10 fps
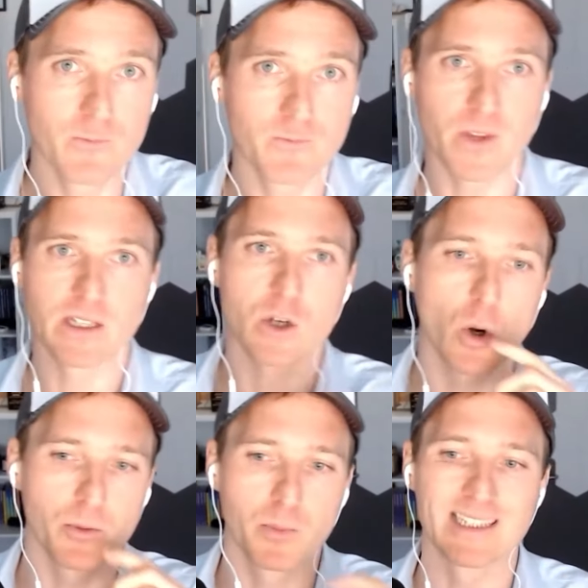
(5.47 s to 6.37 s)
is
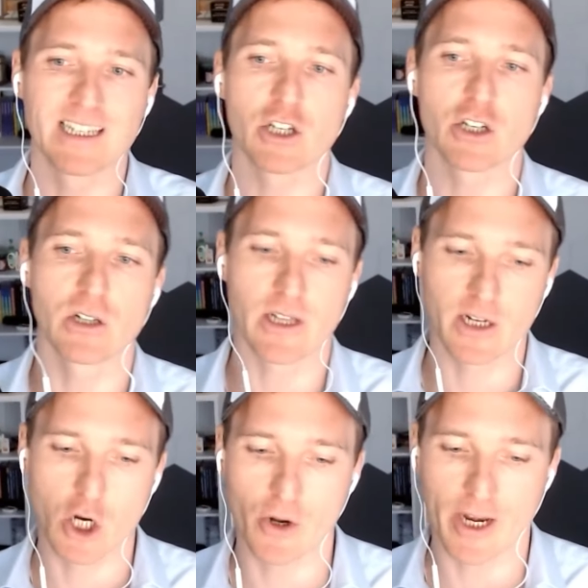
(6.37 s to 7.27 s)
called positional
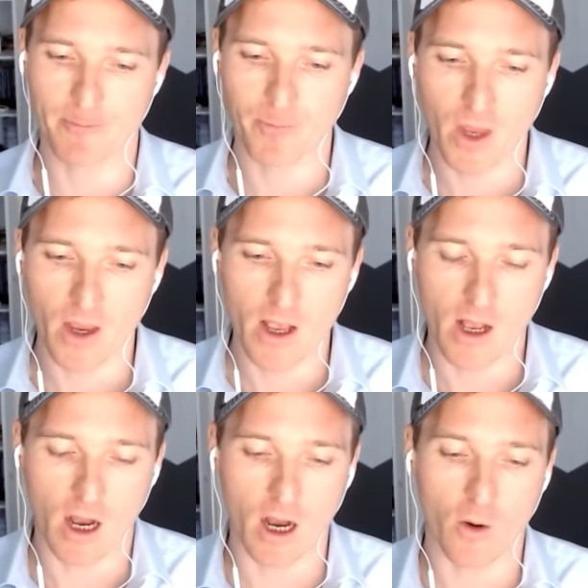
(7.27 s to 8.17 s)
encoding.
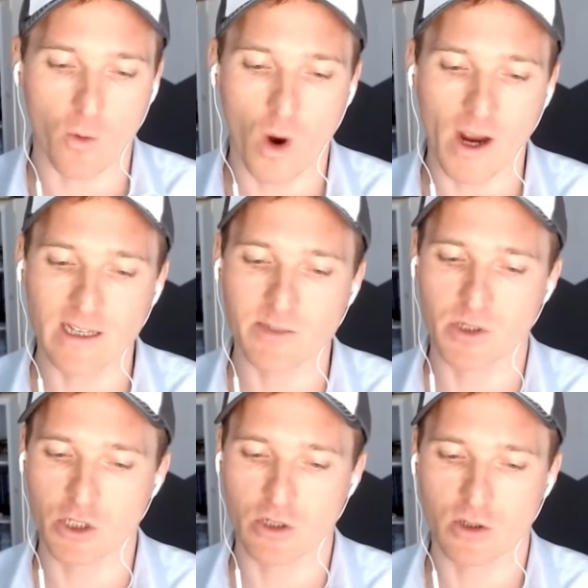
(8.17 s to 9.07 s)
Uh, why is
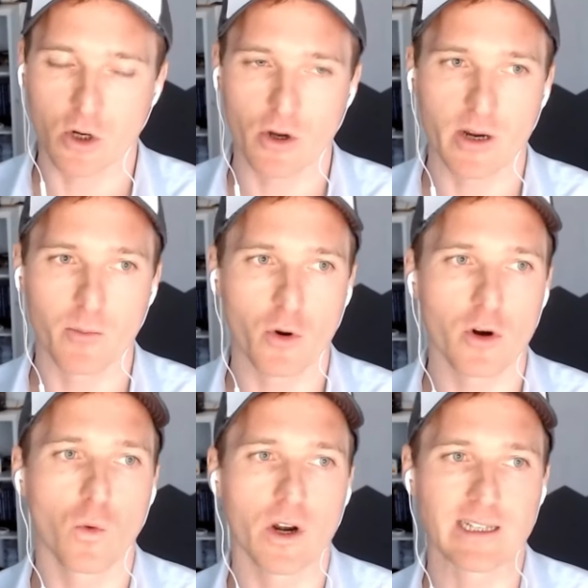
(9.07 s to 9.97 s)
positional encoding
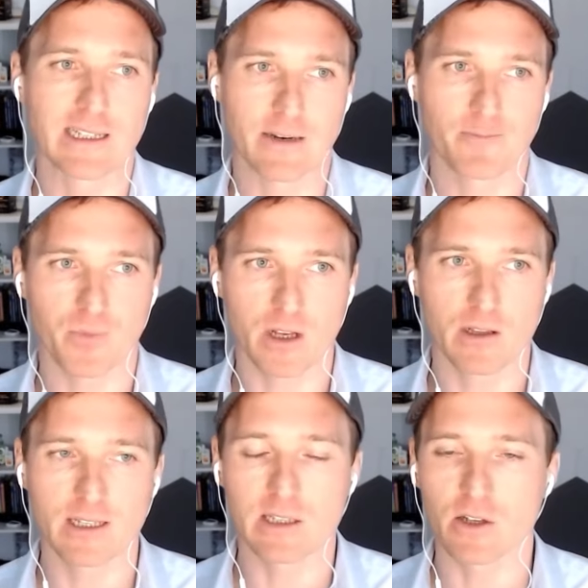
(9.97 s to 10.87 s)
important? What is it?
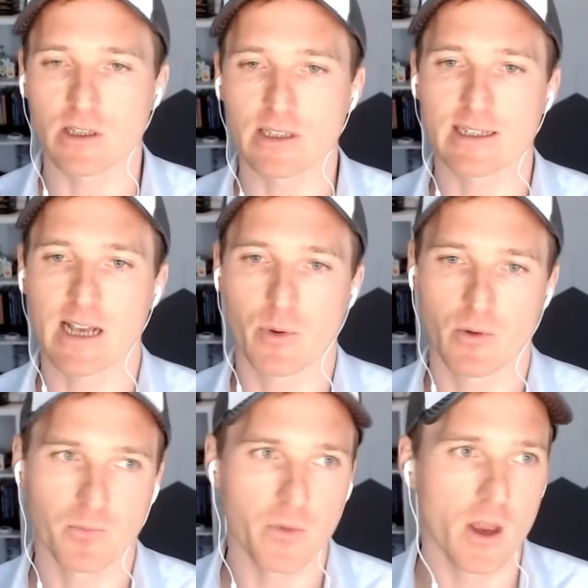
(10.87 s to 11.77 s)
Let's look at this example.
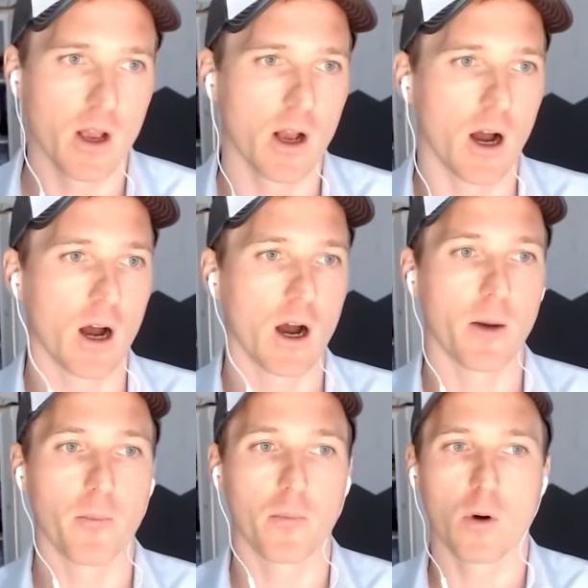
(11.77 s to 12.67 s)

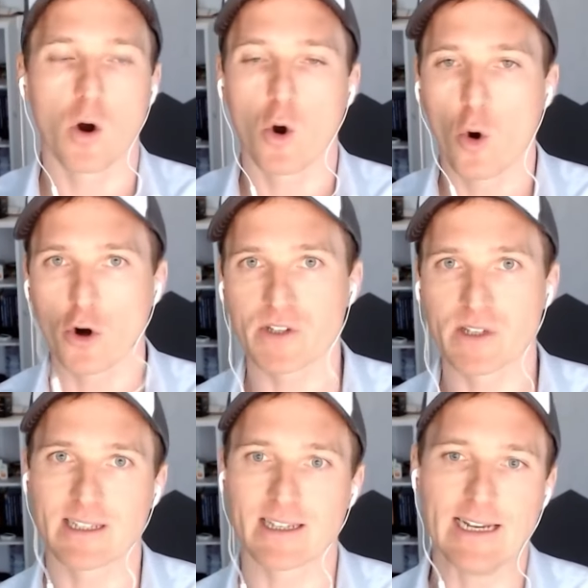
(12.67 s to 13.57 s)
Um,
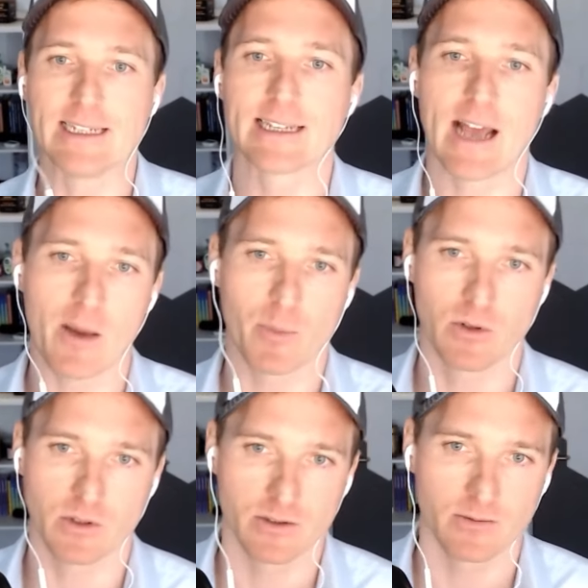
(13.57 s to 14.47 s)
horses eat
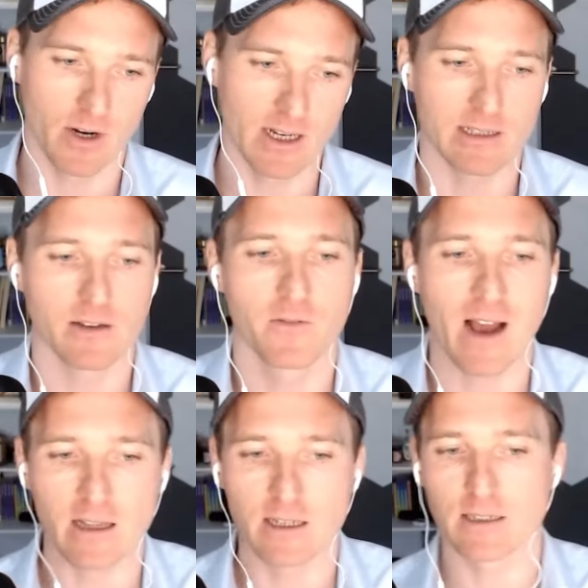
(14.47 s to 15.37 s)
apples, right? It's a
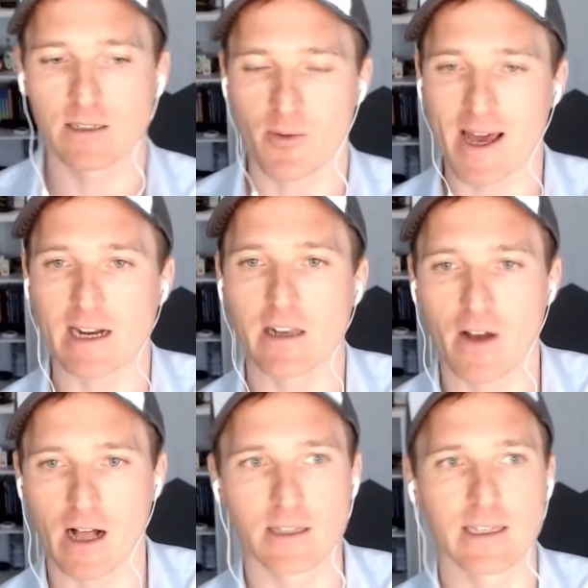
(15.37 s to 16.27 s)
valid, grammatically
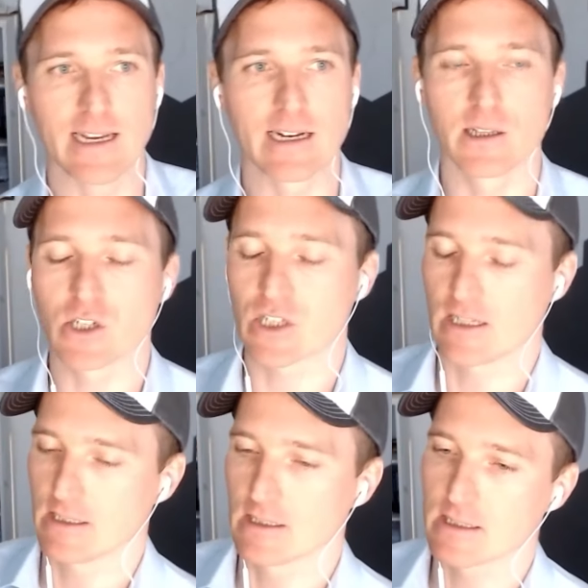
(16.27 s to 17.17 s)
valid English
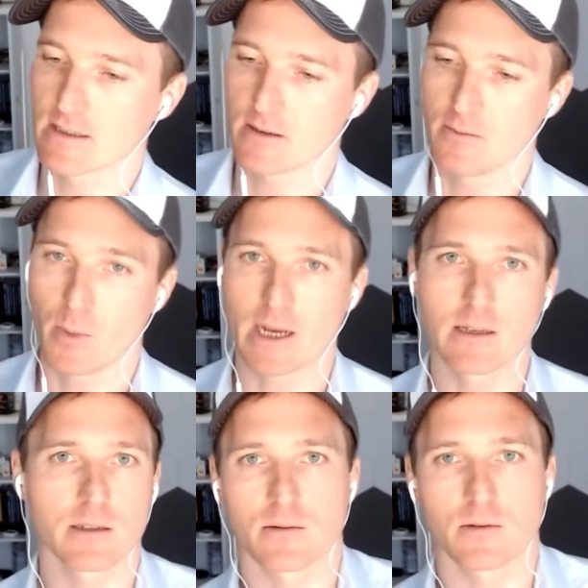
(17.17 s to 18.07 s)
sentence. It
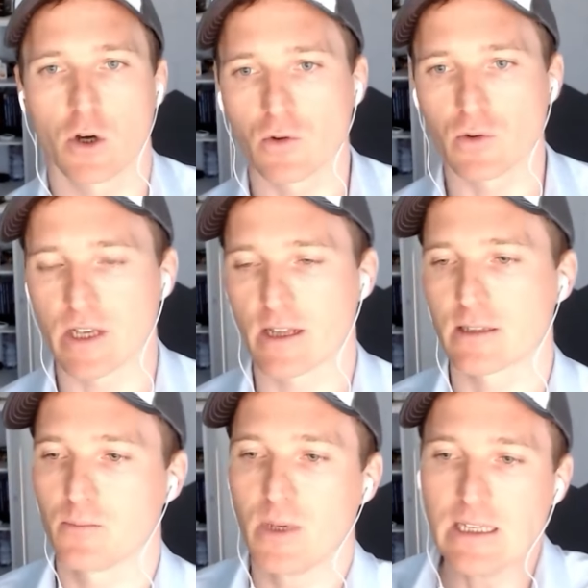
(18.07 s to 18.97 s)
makes total
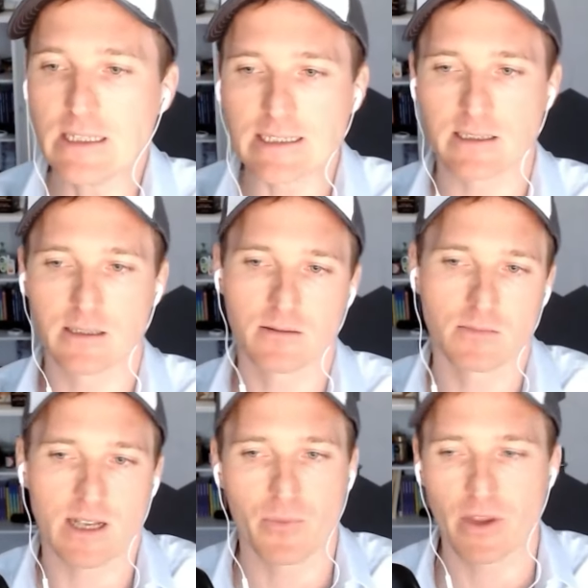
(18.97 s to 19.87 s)
sense, means
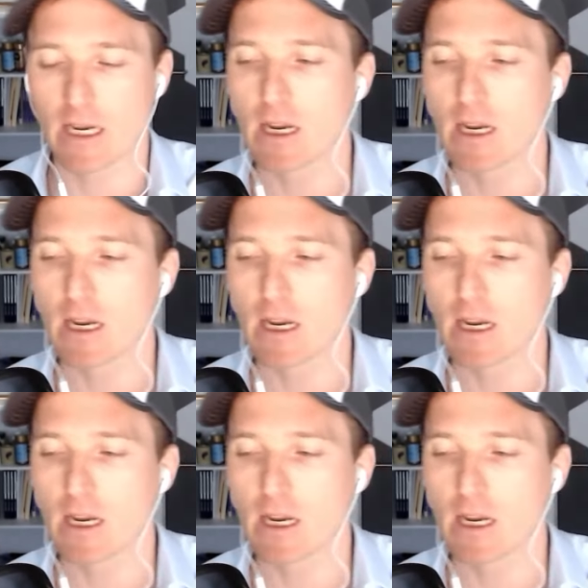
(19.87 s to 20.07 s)
something.